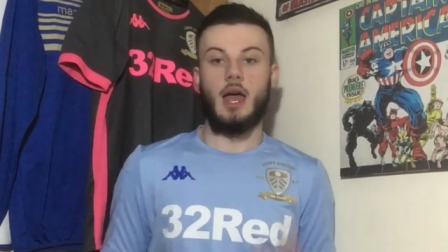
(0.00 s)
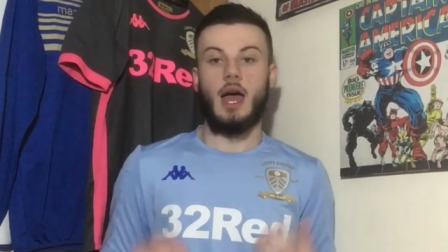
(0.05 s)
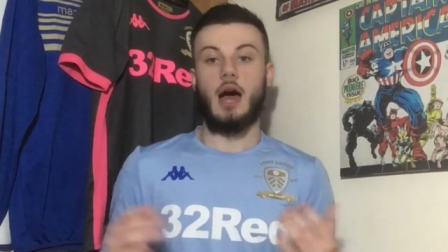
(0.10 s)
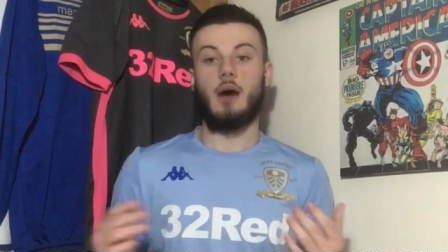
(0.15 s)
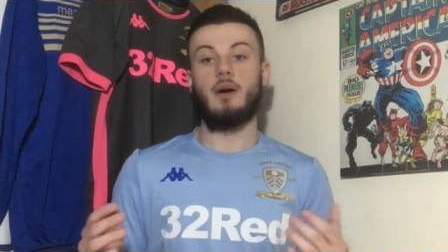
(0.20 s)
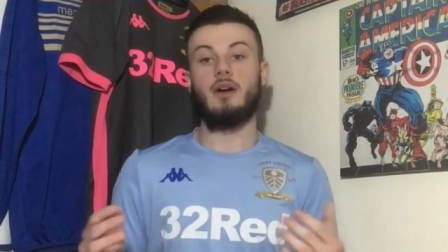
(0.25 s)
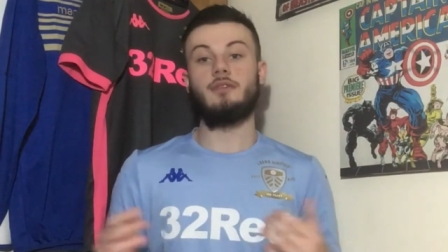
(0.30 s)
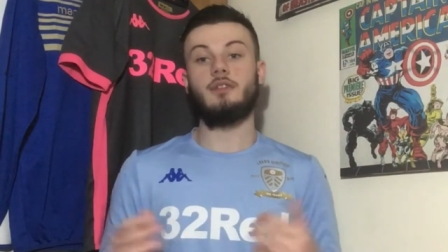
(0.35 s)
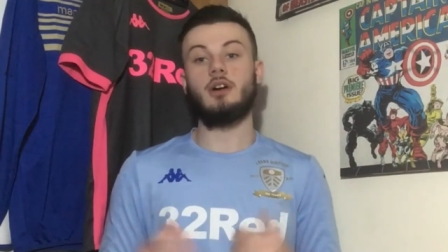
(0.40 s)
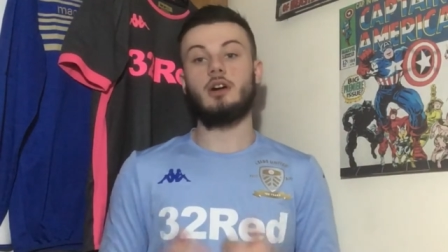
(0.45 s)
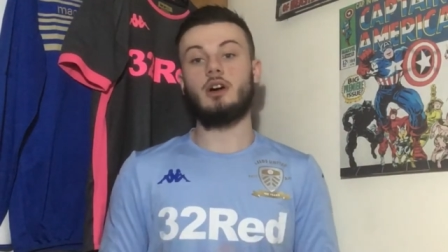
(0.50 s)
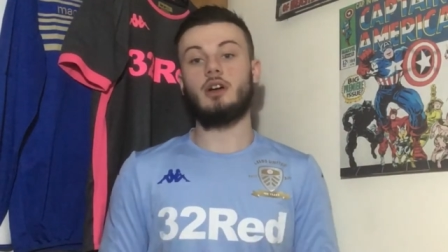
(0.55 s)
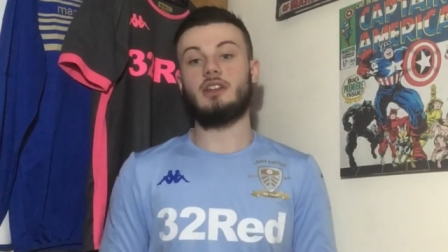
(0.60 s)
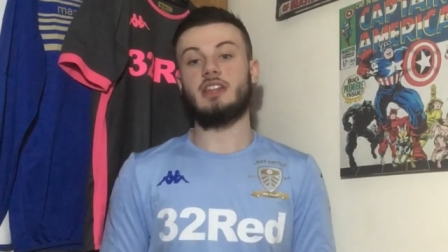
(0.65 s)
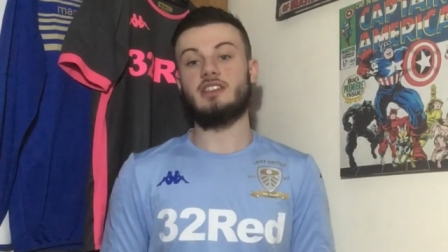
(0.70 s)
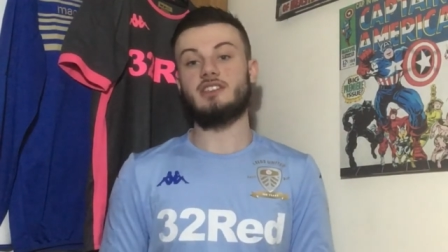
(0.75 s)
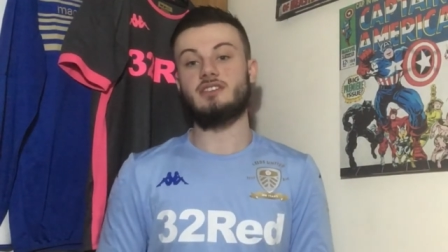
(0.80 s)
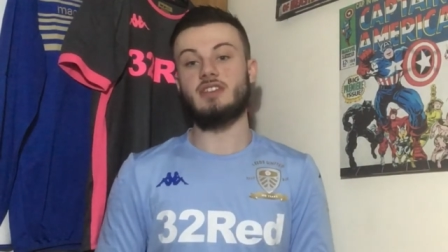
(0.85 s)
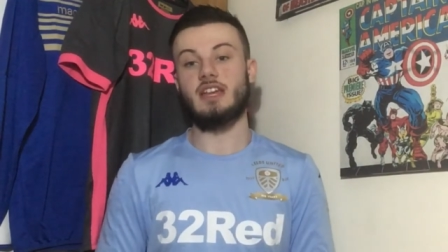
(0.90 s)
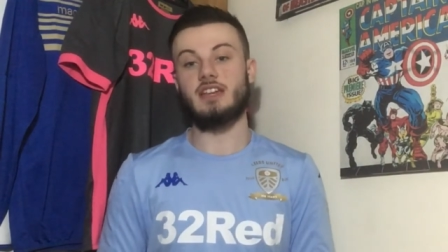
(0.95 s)
However, only
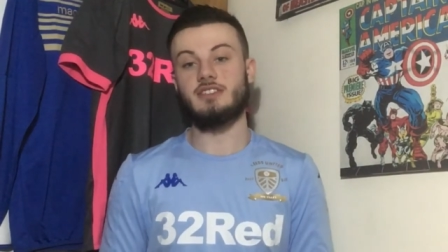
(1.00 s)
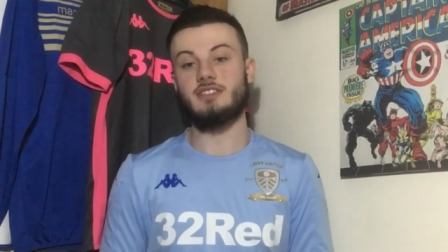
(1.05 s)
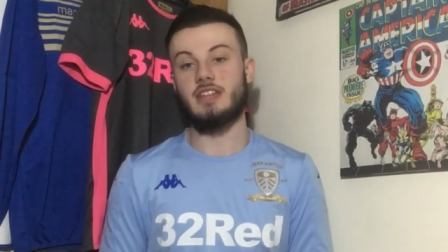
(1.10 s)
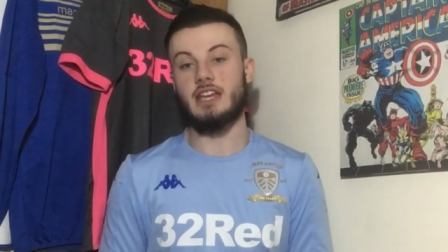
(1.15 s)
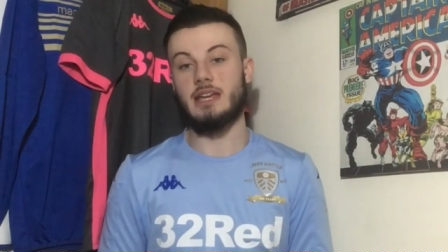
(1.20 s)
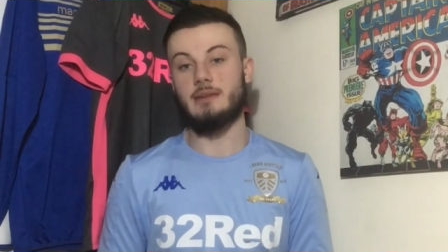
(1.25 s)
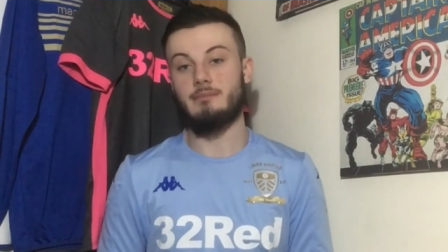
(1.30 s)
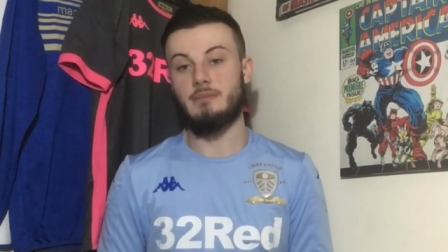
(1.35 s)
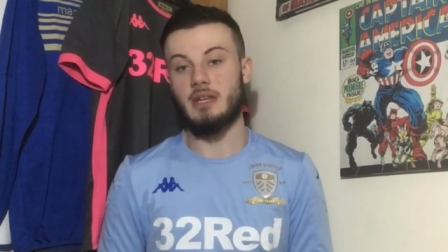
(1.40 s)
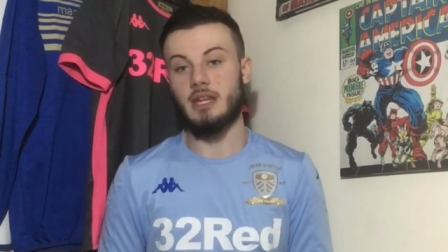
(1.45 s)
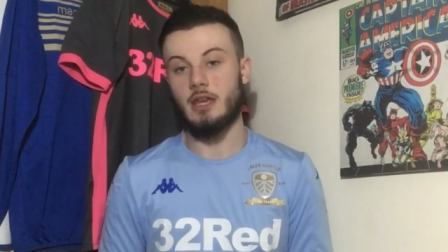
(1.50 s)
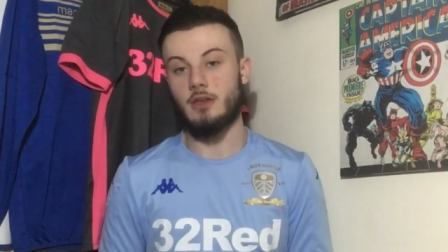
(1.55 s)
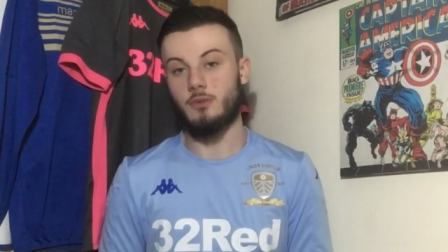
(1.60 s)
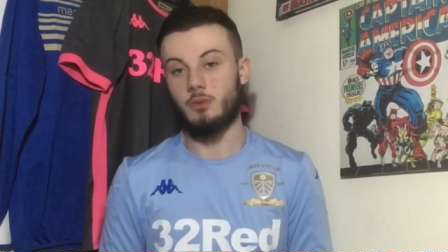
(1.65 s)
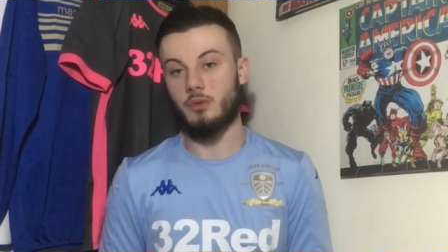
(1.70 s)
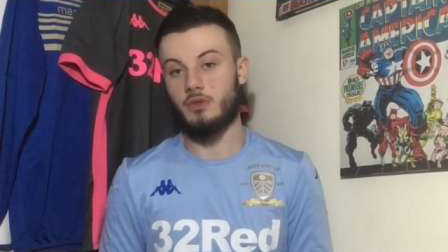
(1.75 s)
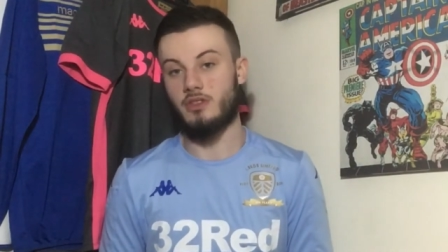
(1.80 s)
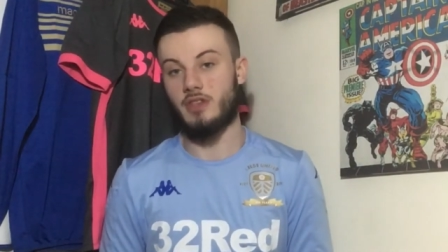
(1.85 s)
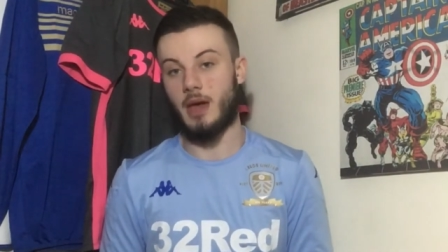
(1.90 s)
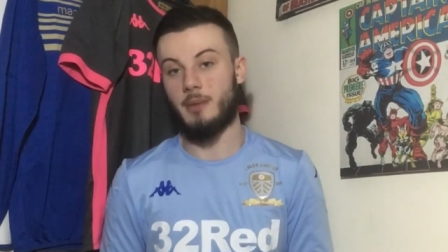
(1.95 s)
sixteen minutes
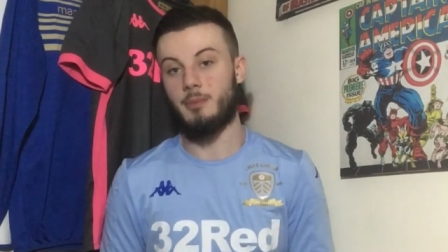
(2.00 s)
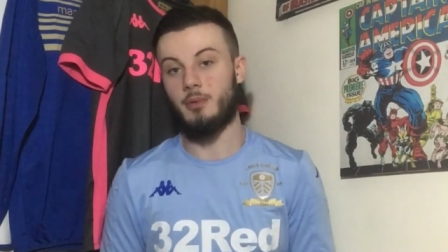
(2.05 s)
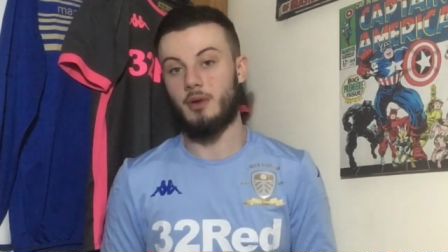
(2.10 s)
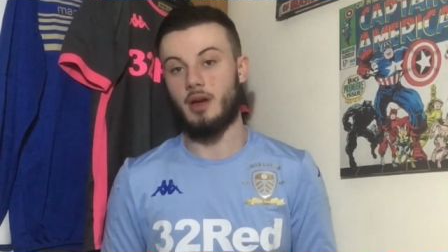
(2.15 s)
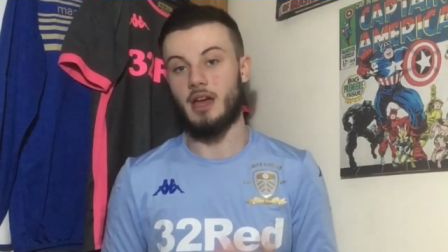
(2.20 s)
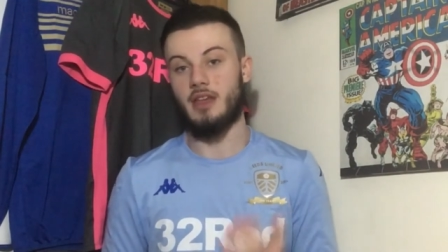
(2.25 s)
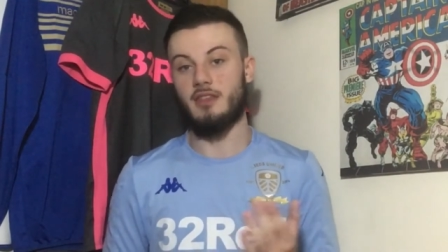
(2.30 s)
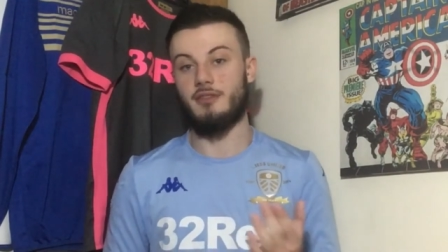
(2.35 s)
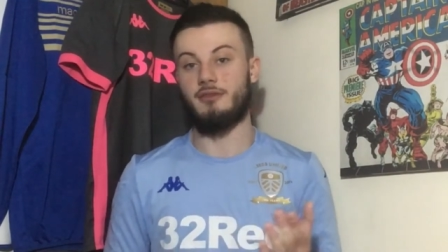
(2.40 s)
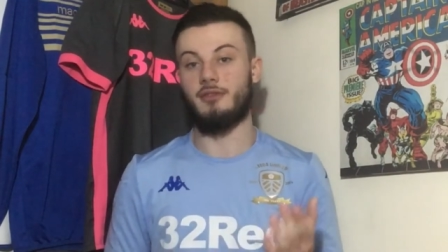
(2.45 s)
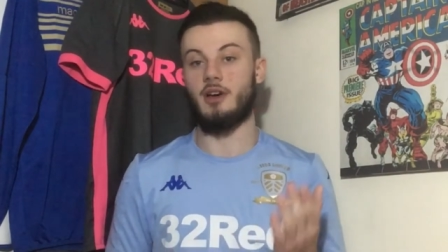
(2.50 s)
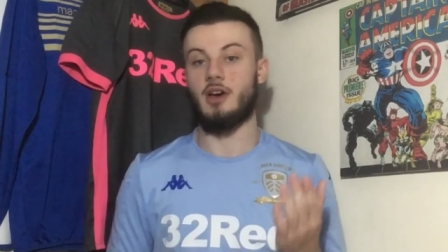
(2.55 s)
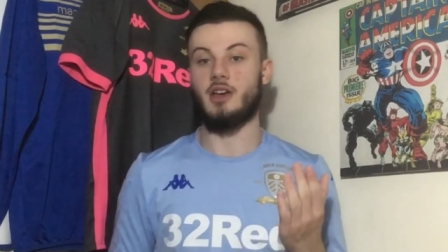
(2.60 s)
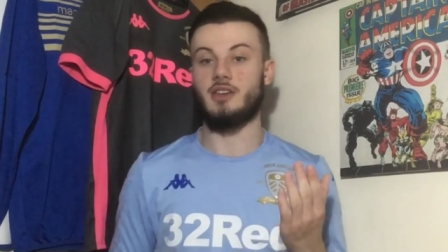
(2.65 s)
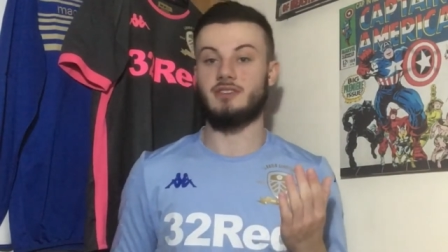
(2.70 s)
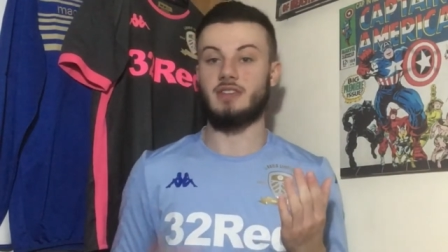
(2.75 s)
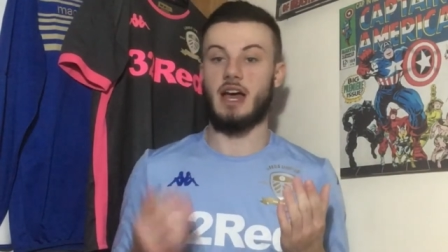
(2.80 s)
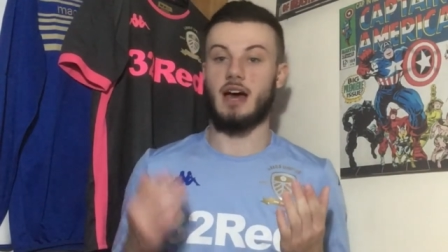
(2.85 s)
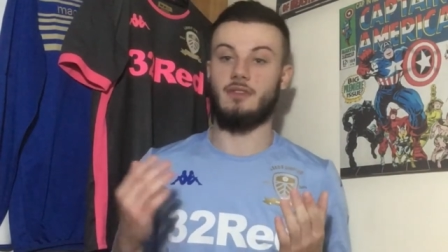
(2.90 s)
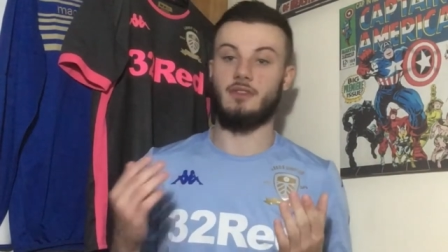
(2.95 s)
would separate the
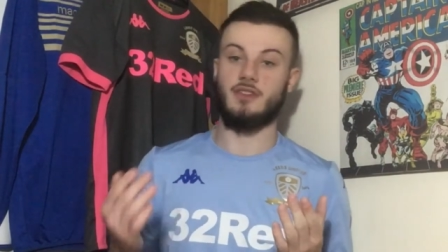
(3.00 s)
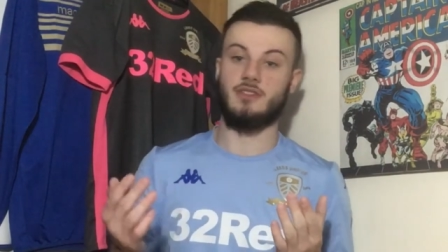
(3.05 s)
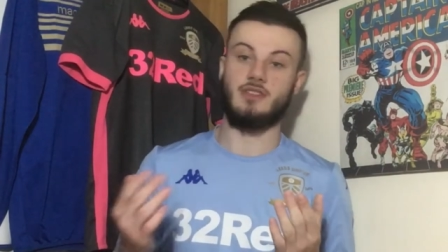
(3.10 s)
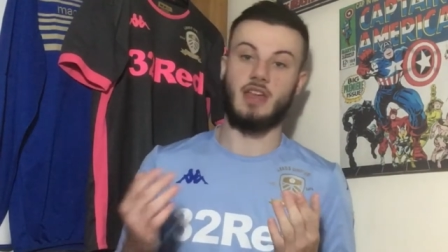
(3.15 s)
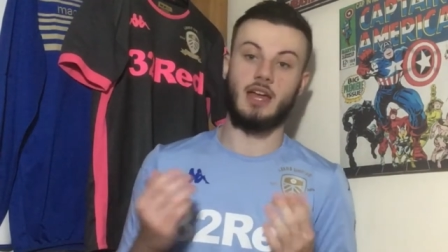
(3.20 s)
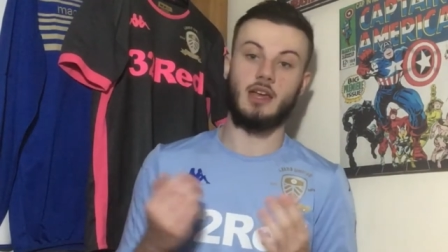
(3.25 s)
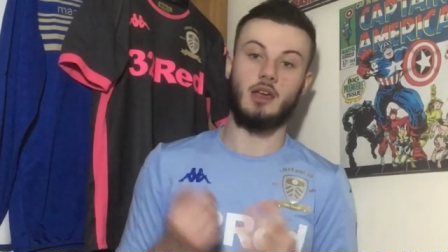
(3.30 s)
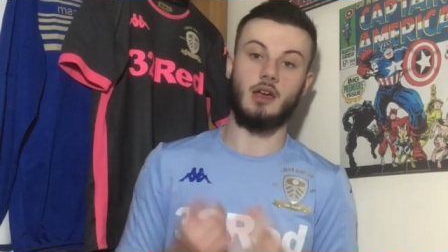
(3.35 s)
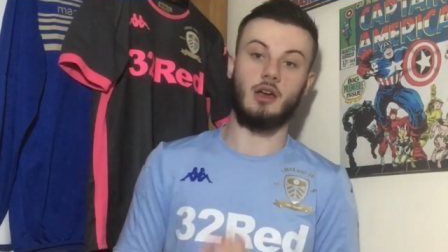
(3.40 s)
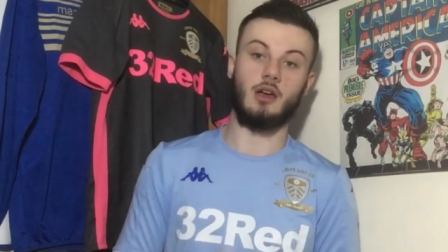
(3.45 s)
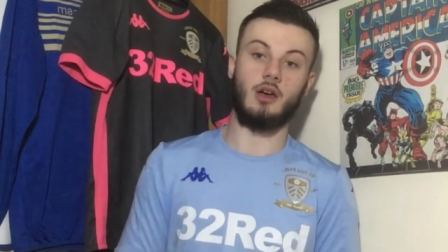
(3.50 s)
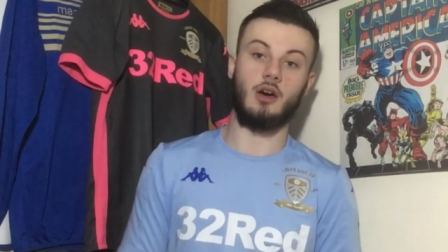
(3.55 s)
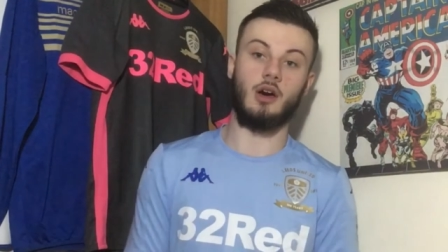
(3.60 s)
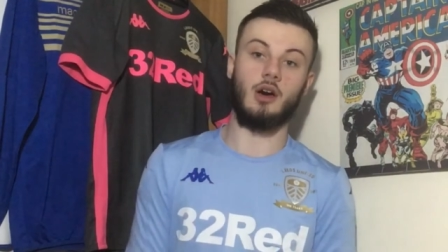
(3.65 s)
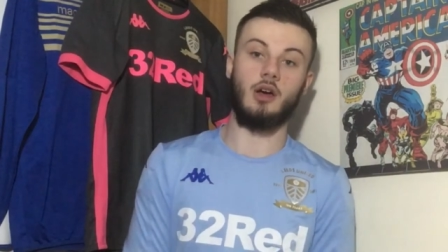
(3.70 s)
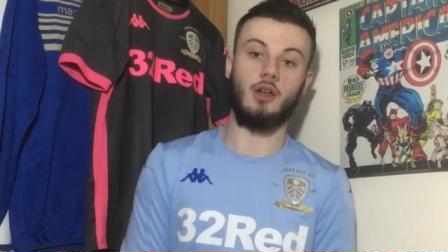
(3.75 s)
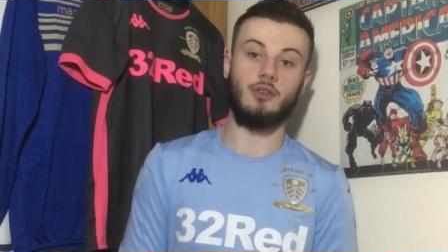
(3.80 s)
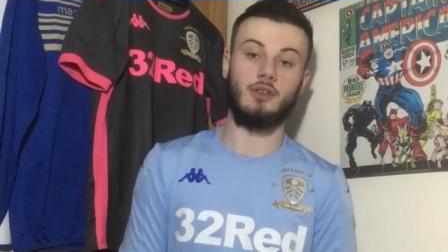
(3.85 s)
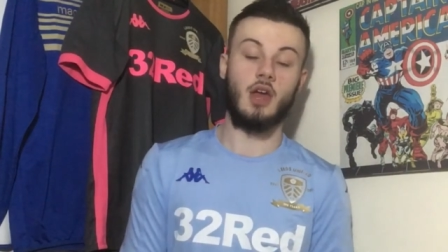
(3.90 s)
first and the second goals,